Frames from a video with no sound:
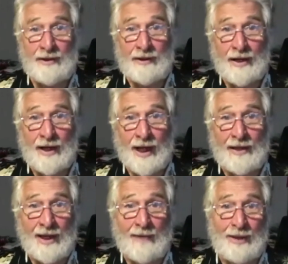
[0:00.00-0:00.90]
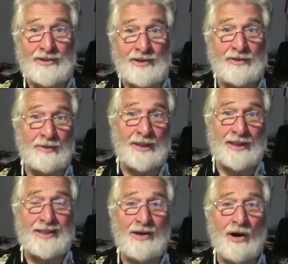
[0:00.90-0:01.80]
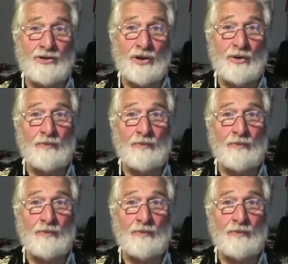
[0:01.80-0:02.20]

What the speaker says: I think I mentioned, but it also,